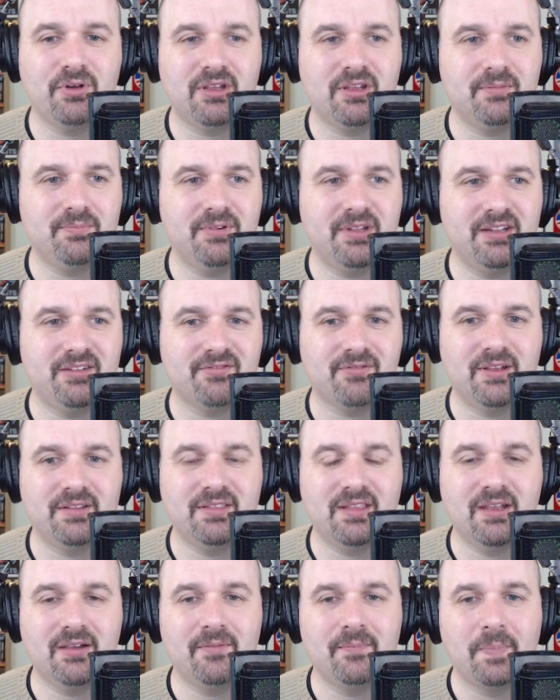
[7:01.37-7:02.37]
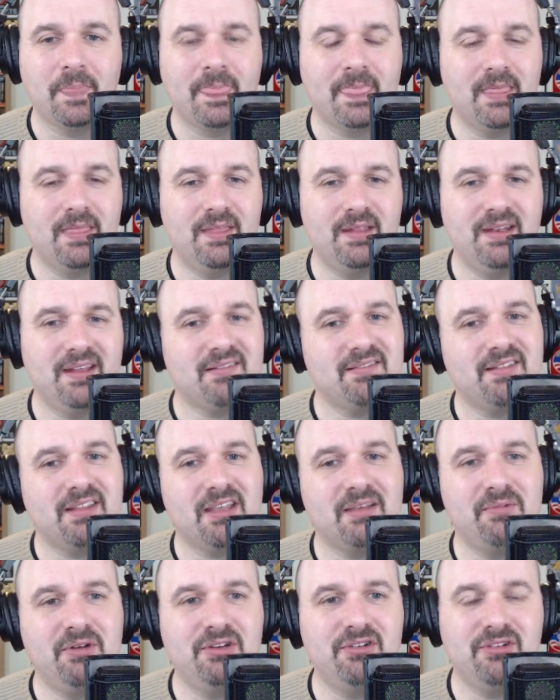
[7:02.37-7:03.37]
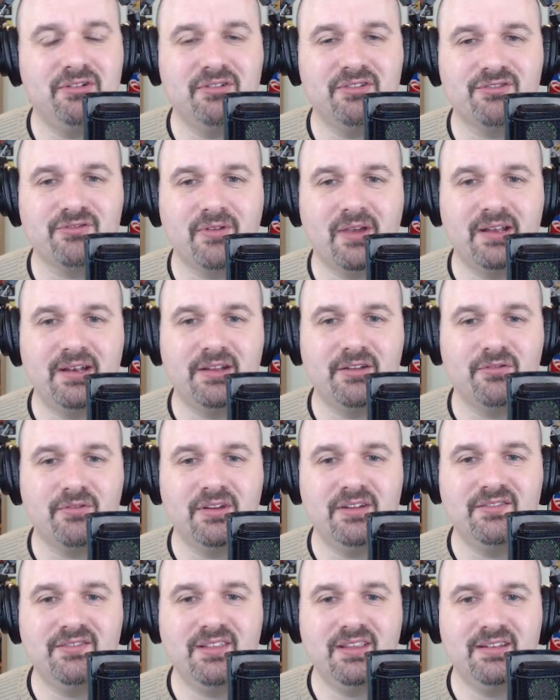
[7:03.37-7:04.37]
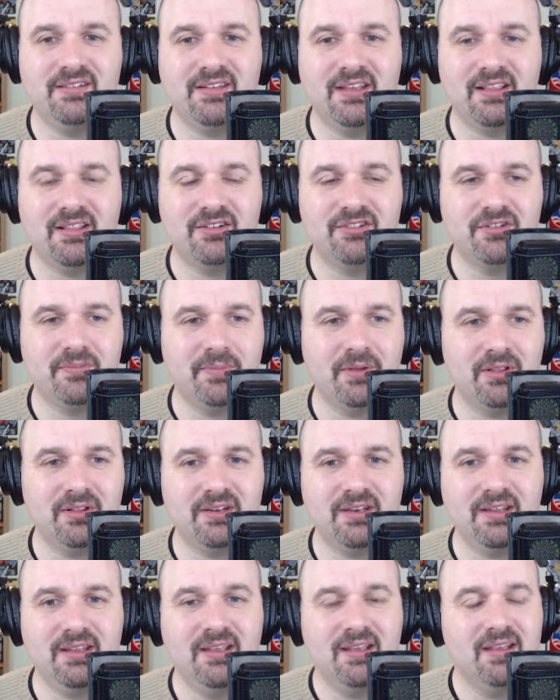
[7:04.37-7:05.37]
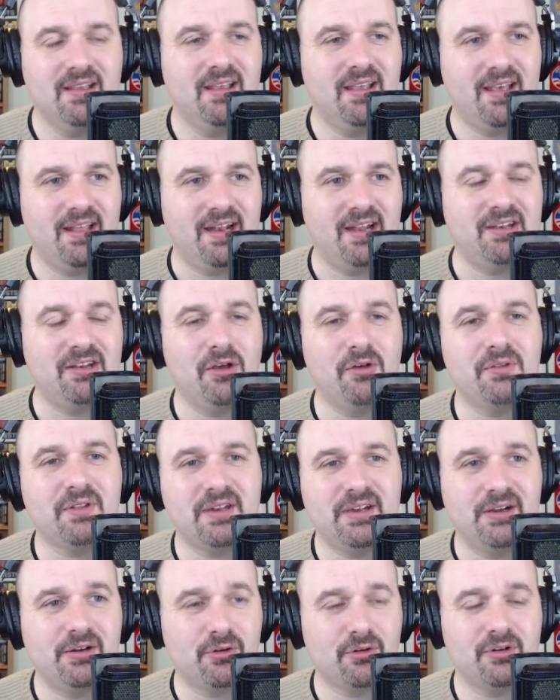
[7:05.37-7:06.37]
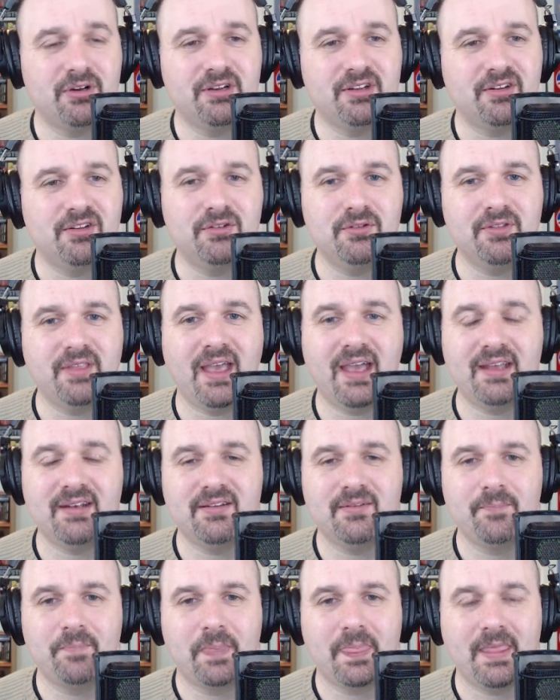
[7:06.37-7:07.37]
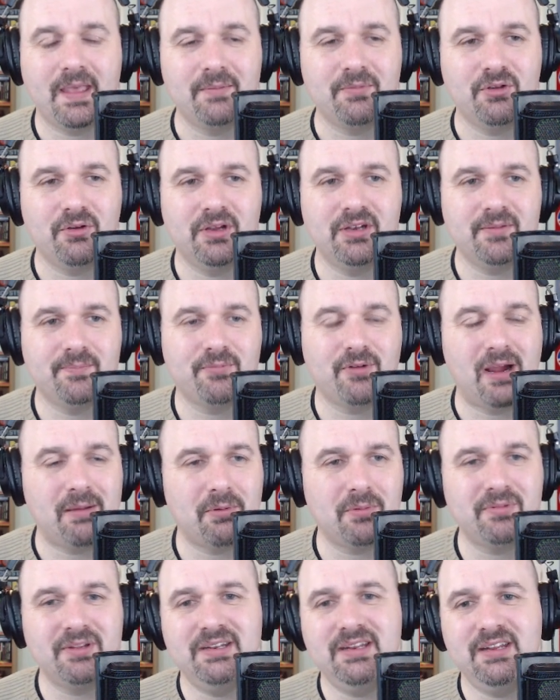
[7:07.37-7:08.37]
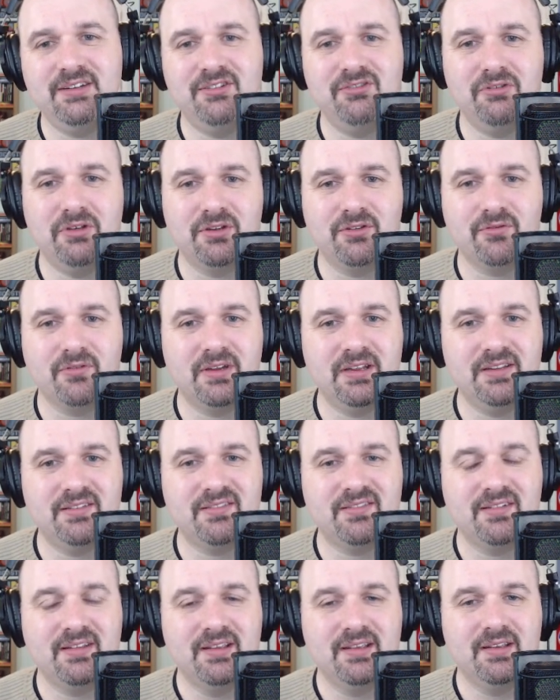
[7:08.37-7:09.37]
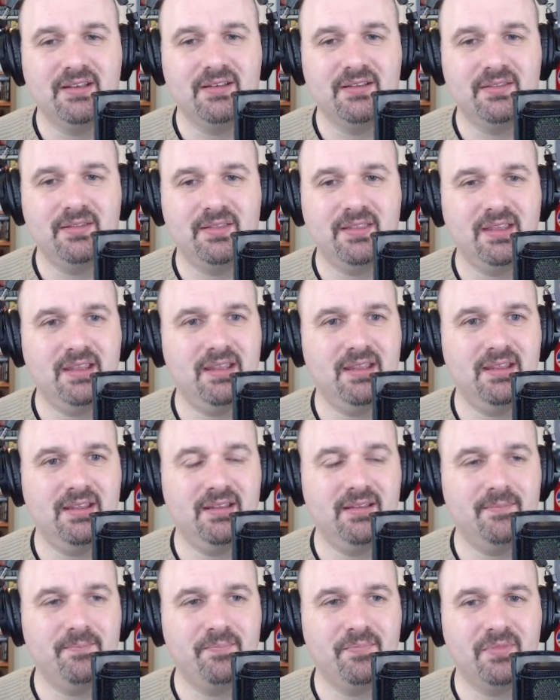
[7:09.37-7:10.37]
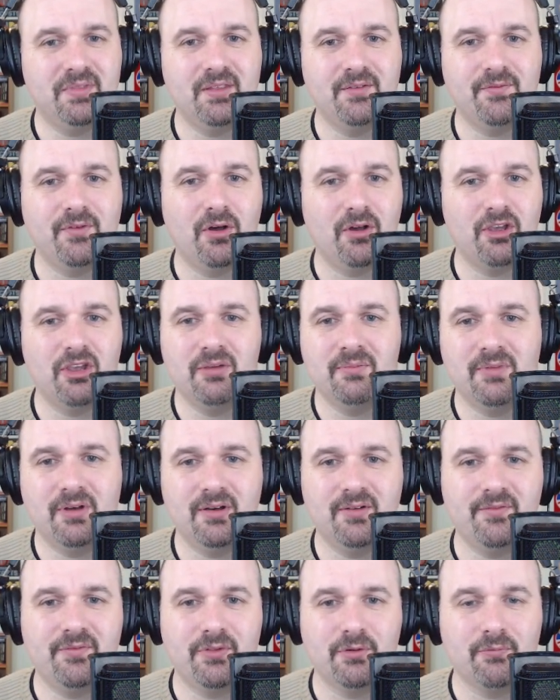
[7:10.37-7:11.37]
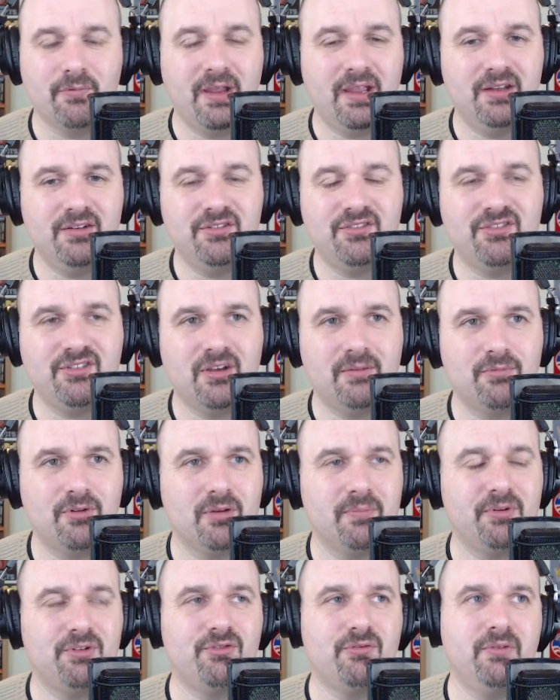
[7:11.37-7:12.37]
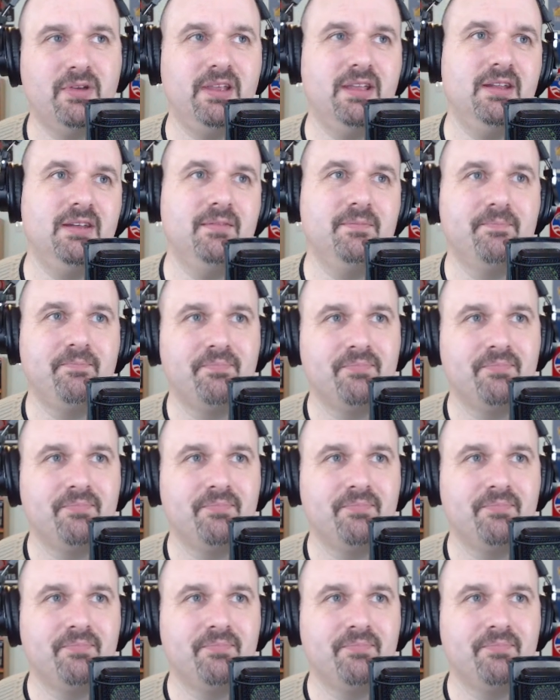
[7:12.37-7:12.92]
good place right there. The next thing I'm going to do is try and increase the intelligibility. And I know that in order to do that, I'm going to probably need to increase the volume of the range somewhere between